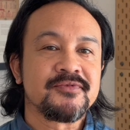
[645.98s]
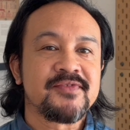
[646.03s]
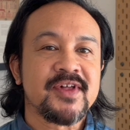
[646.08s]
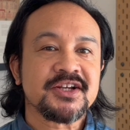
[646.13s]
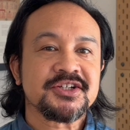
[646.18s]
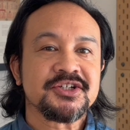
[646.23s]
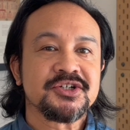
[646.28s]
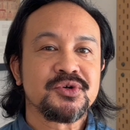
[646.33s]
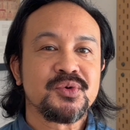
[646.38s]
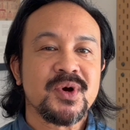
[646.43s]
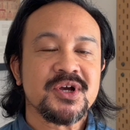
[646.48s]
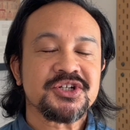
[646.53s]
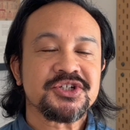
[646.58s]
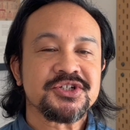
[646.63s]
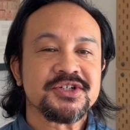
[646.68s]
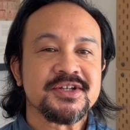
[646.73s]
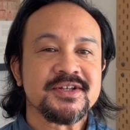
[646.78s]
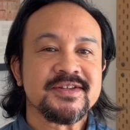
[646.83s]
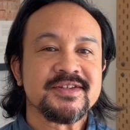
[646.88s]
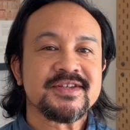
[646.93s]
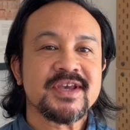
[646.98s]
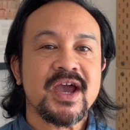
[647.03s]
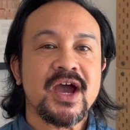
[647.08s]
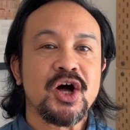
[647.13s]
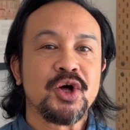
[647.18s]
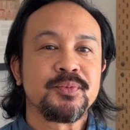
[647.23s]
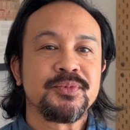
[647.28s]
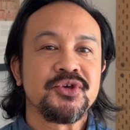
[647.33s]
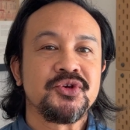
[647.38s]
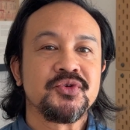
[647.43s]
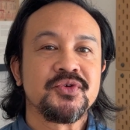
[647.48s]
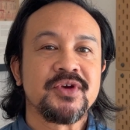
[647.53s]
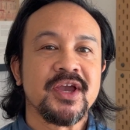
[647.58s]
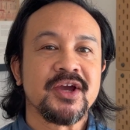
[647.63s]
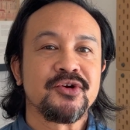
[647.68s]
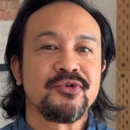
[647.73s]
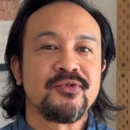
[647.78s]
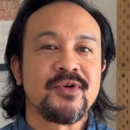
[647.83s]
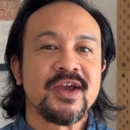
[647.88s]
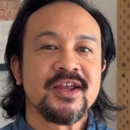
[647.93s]
the reflection questions help you
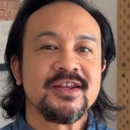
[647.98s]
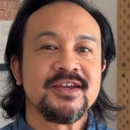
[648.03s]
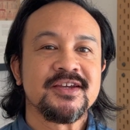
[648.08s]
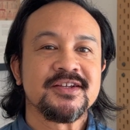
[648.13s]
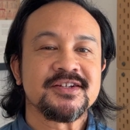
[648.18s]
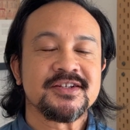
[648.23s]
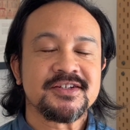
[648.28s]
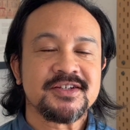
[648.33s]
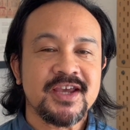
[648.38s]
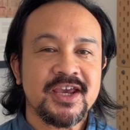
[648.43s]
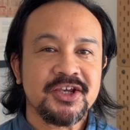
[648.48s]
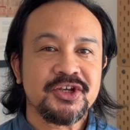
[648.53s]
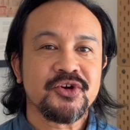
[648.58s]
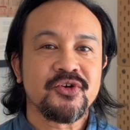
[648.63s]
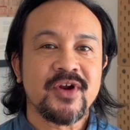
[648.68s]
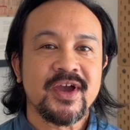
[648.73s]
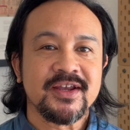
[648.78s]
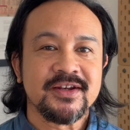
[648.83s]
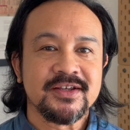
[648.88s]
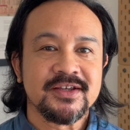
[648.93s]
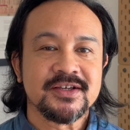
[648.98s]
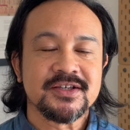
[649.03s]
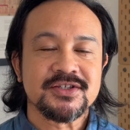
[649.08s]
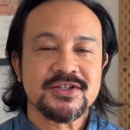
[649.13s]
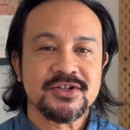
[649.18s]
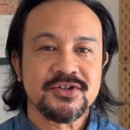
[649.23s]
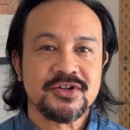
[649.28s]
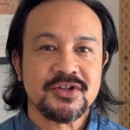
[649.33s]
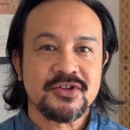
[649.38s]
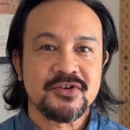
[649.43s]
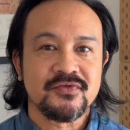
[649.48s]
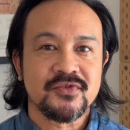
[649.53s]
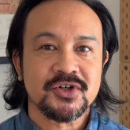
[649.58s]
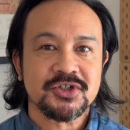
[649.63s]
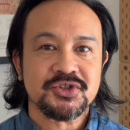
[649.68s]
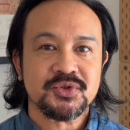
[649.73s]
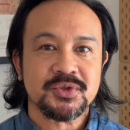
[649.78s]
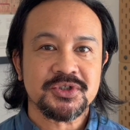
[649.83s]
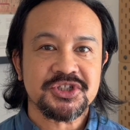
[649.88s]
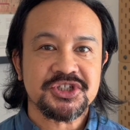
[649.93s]
get ready to take your ideas into the
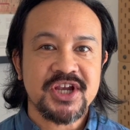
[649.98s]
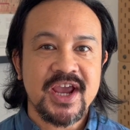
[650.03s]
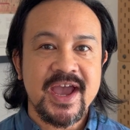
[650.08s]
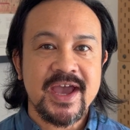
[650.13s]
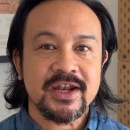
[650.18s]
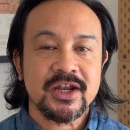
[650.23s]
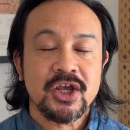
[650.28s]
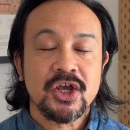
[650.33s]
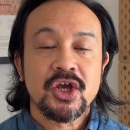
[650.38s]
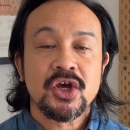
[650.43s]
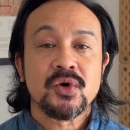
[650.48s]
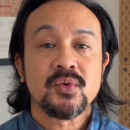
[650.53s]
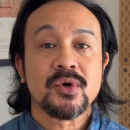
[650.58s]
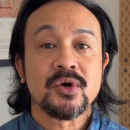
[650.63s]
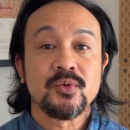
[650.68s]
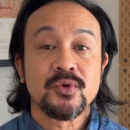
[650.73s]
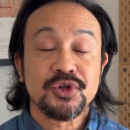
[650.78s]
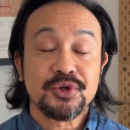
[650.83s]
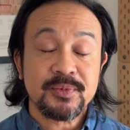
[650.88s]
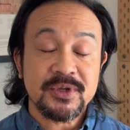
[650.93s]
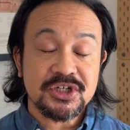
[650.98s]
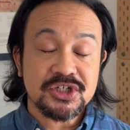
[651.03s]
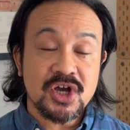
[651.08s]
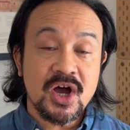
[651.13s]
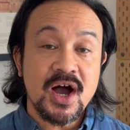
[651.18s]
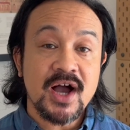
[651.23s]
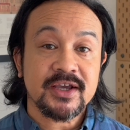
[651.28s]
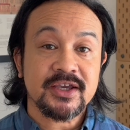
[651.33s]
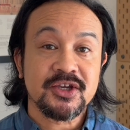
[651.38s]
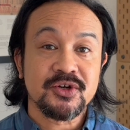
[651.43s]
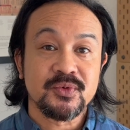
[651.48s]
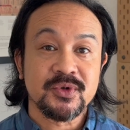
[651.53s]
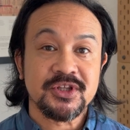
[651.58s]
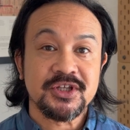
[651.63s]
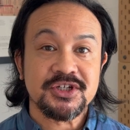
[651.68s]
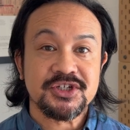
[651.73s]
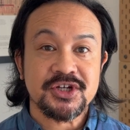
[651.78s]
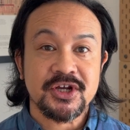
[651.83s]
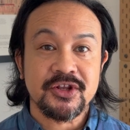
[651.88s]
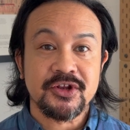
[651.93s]
virtual chat where we'll be talking
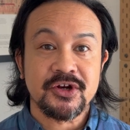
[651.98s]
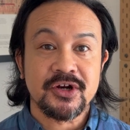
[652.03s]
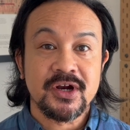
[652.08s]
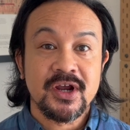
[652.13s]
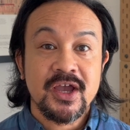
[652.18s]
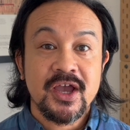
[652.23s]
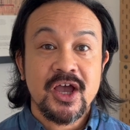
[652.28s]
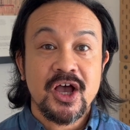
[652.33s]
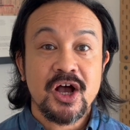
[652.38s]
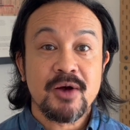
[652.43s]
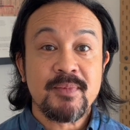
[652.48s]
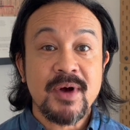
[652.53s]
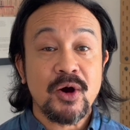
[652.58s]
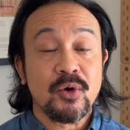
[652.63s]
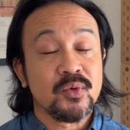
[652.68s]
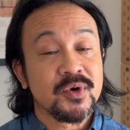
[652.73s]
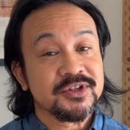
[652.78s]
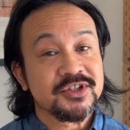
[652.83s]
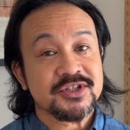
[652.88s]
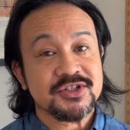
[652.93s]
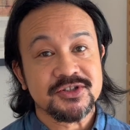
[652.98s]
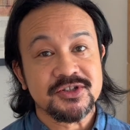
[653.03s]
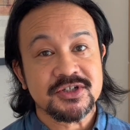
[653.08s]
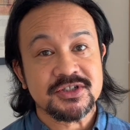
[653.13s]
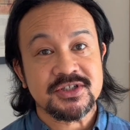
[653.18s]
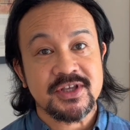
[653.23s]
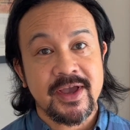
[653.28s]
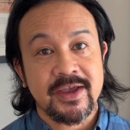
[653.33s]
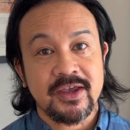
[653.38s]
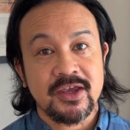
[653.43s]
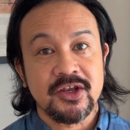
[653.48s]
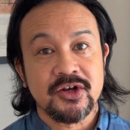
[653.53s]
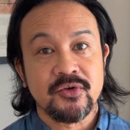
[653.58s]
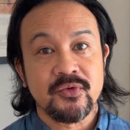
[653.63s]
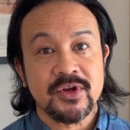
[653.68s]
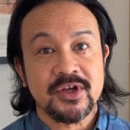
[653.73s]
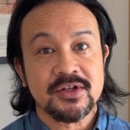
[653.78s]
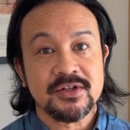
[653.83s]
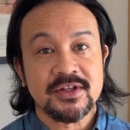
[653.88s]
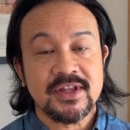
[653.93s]
with each other about what this looks like
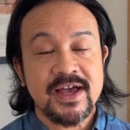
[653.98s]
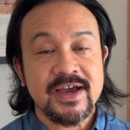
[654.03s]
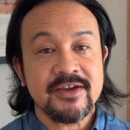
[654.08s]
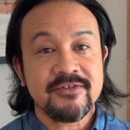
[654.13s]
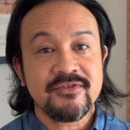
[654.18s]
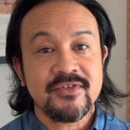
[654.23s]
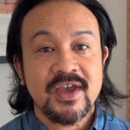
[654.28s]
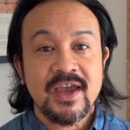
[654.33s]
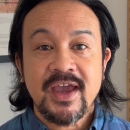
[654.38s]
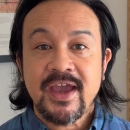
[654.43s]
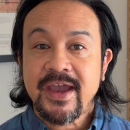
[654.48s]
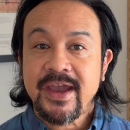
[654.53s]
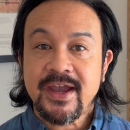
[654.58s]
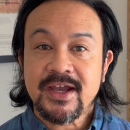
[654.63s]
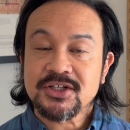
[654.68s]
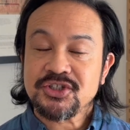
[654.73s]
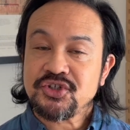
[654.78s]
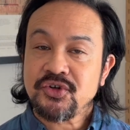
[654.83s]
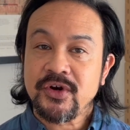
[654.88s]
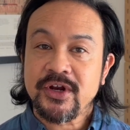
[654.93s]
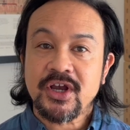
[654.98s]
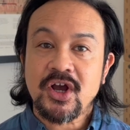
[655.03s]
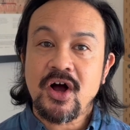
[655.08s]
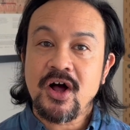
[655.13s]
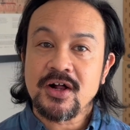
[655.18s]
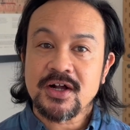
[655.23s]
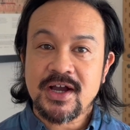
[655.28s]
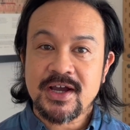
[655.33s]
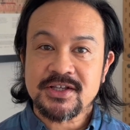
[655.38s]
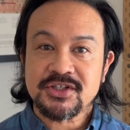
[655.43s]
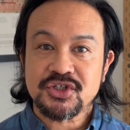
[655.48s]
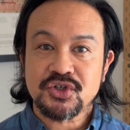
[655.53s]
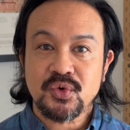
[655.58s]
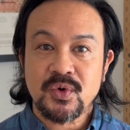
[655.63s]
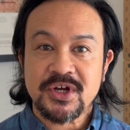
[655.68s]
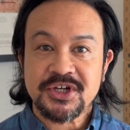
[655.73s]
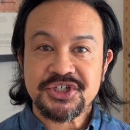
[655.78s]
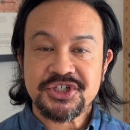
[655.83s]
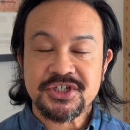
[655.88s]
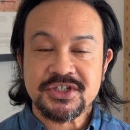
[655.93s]
in real life, answering all kinds
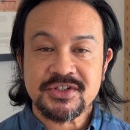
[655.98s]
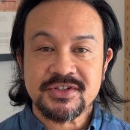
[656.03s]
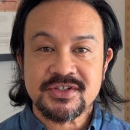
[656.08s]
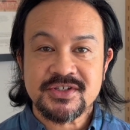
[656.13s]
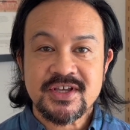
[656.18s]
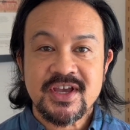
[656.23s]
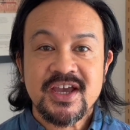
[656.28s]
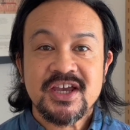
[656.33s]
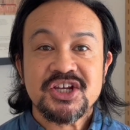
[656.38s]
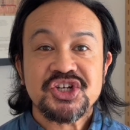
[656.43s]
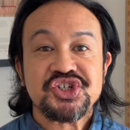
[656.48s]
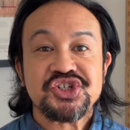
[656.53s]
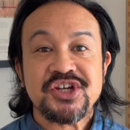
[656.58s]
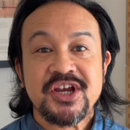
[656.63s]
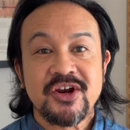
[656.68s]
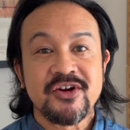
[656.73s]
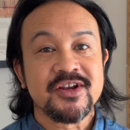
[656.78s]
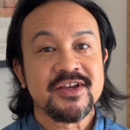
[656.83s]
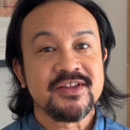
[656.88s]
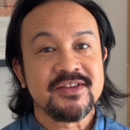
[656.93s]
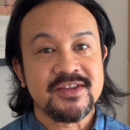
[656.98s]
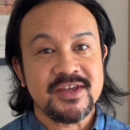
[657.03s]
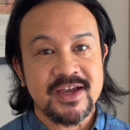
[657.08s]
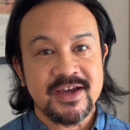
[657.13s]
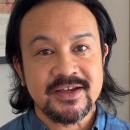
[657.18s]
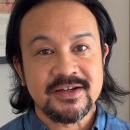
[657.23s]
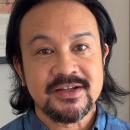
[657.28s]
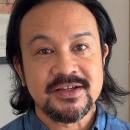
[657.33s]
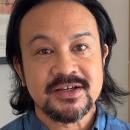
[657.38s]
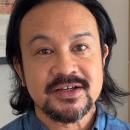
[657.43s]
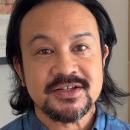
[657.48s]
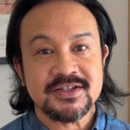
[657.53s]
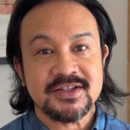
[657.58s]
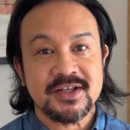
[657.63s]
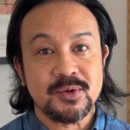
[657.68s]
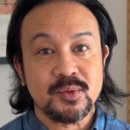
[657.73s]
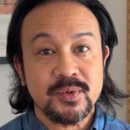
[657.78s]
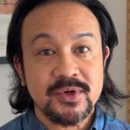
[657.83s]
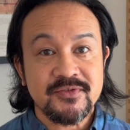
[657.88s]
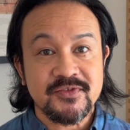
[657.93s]
of questions, sharing the
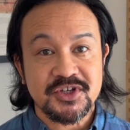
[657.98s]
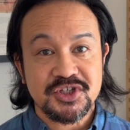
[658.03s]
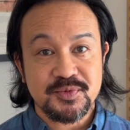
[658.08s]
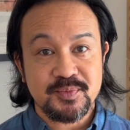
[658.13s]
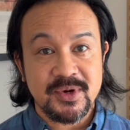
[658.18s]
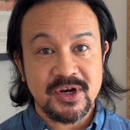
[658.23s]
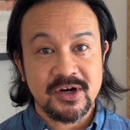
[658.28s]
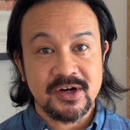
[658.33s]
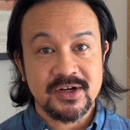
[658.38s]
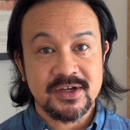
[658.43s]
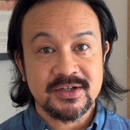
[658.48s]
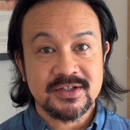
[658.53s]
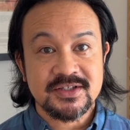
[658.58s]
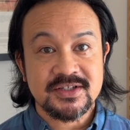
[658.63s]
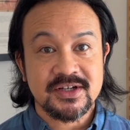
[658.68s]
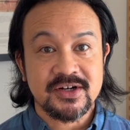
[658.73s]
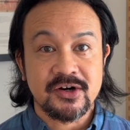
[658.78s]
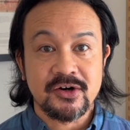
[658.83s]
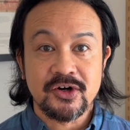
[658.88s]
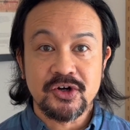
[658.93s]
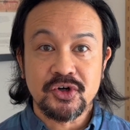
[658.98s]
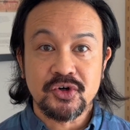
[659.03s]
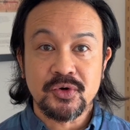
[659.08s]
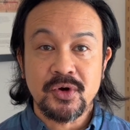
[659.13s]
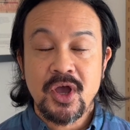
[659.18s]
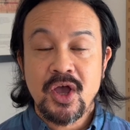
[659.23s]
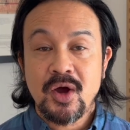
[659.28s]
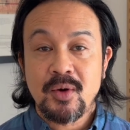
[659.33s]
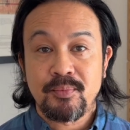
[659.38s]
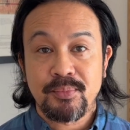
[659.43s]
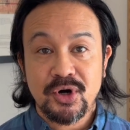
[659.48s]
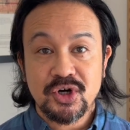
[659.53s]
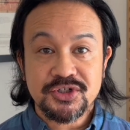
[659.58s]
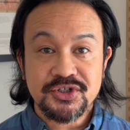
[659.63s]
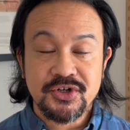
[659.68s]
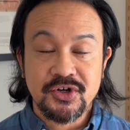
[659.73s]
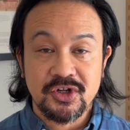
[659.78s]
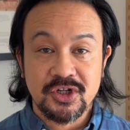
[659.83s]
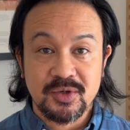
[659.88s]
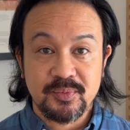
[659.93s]
ideas that we've experienced in our own
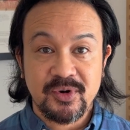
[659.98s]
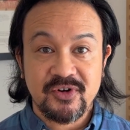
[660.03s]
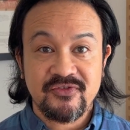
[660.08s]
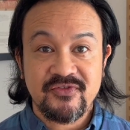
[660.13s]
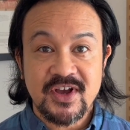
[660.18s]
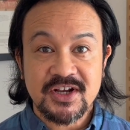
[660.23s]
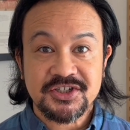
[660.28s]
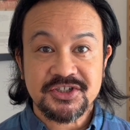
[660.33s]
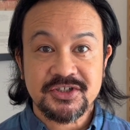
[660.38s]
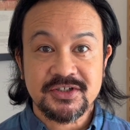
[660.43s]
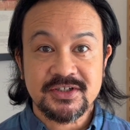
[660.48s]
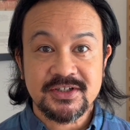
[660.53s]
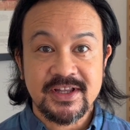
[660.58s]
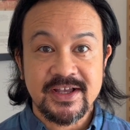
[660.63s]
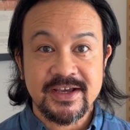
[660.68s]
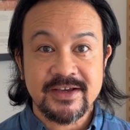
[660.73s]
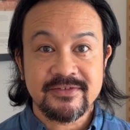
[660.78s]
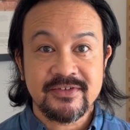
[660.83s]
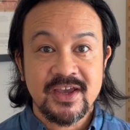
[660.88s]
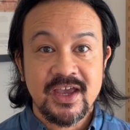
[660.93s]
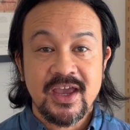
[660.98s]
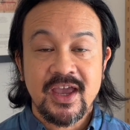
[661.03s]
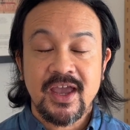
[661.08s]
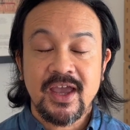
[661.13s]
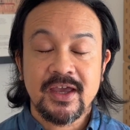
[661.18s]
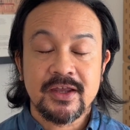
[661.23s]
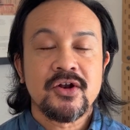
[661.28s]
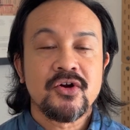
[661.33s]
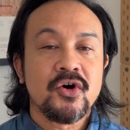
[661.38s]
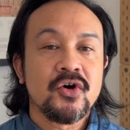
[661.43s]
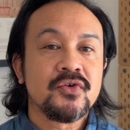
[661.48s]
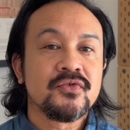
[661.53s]
personal and professional life, and